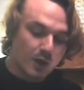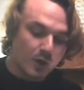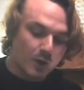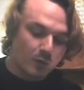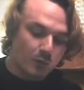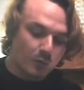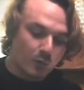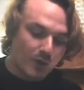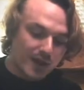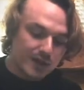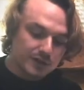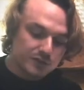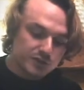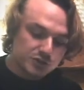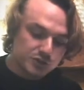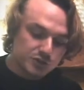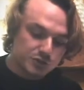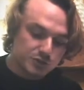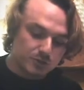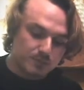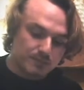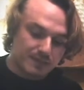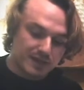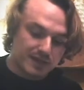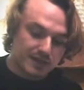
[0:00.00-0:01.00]
While the
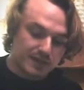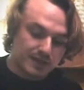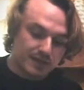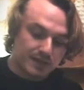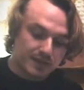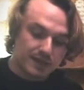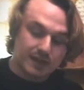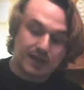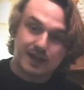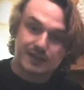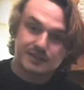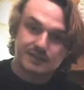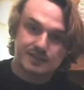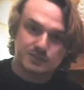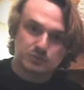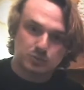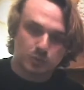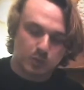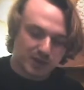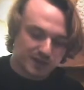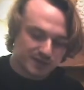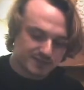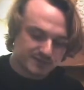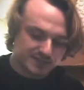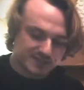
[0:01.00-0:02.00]
shoemaker and his
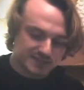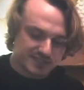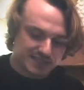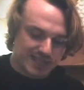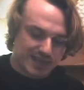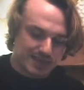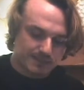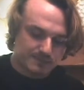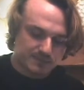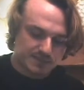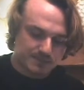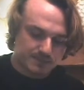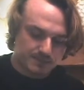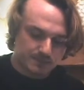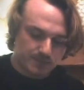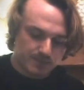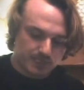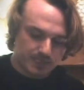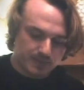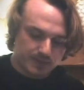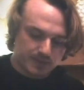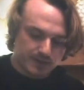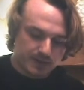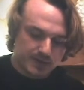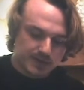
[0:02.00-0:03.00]
wife slept,
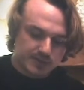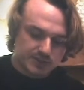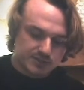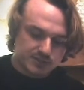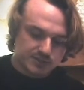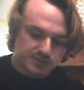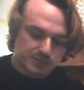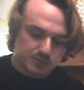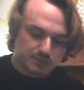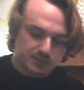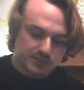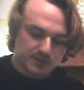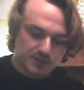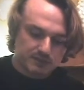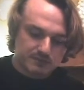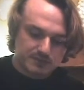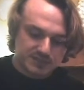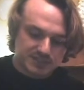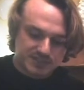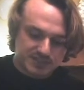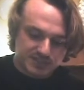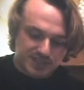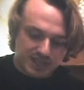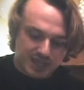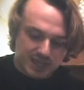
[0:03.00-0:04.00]
something
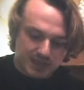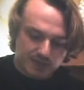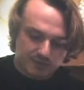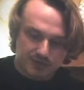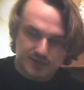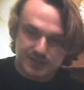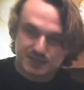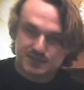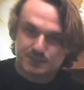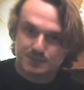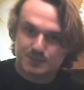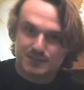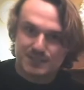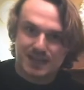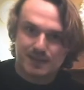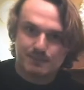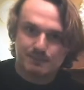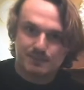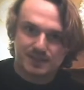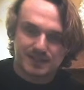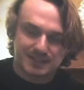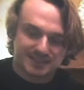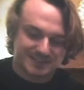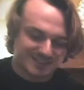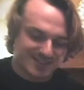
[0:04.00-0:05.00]
mysterious was
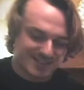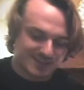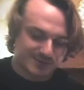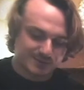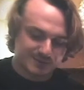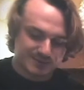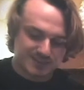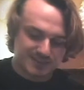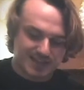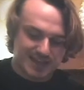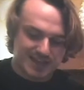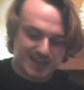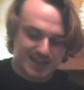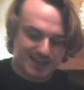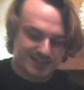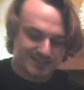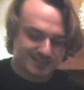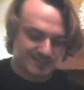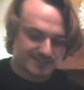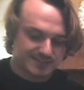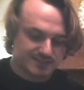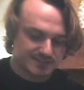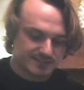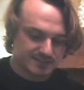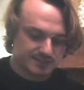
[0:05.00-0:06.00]
happening
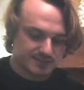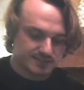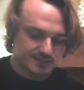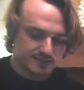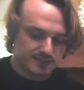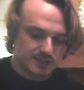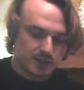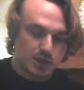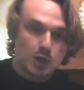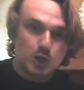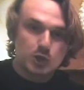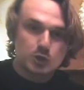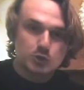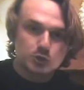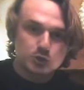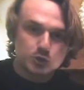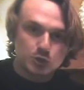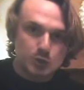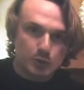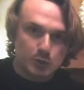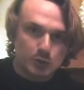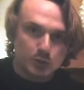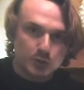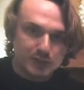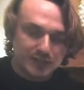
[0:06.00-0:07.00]
downstairs.
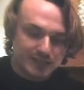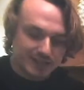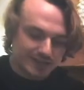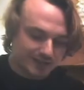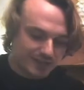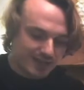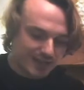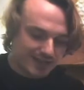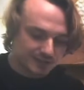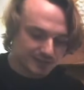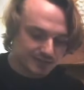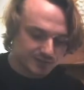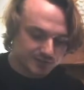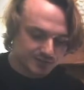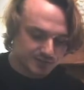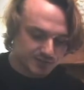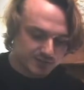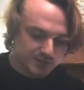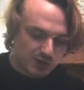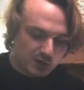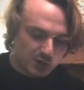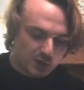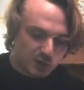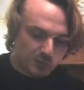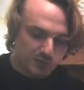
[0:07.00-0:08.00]
2 little elves
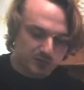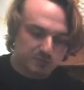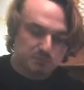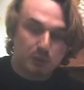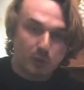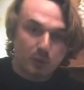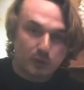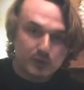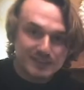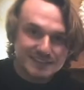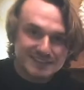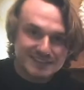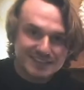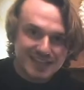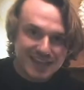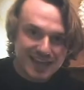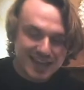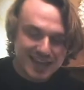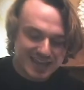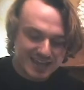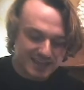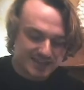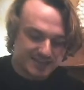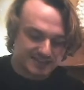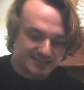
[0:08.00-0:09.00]
with pointy
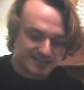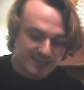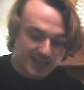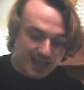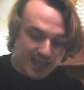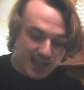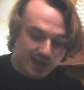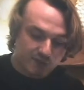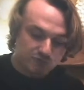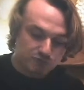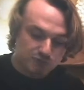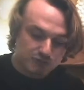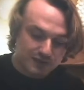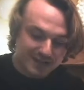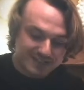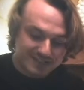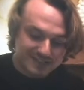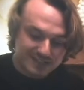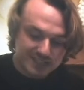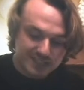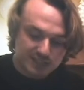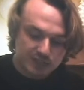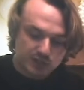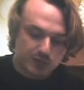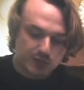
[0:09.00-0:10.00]
ears and
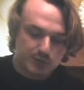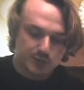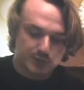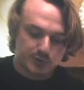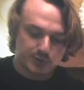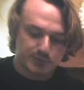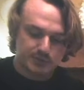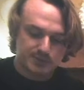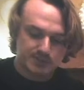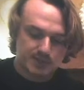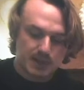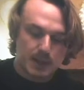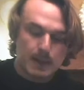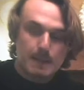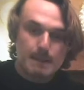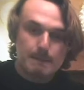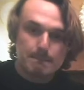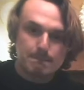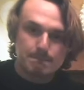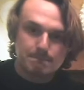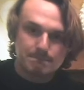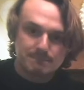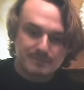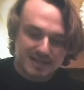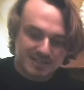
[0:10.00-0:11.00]
raggedy clothes
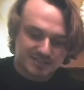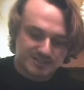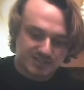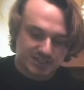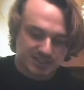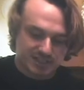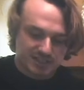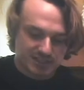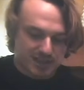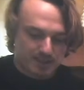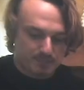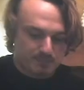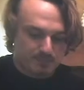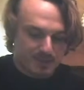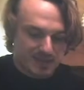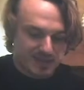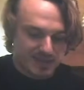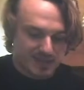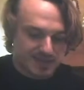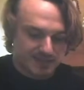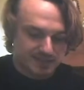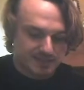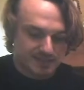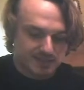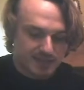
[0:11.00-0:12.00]
magically
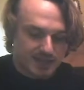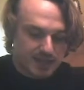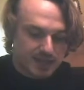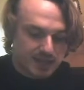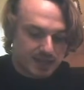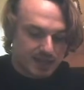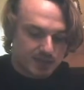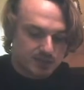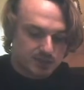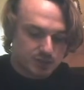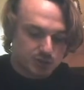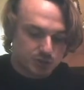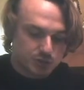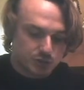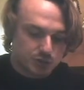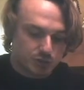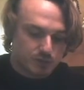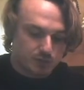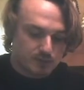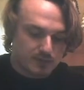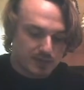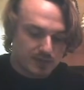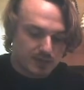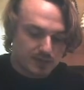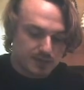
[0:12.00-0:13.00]
appeared in the
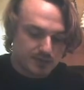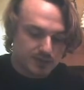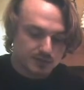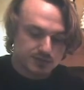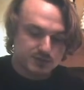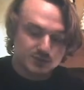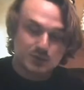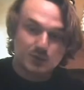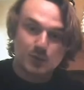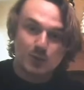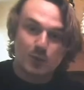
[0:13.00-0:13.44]
shoemaker's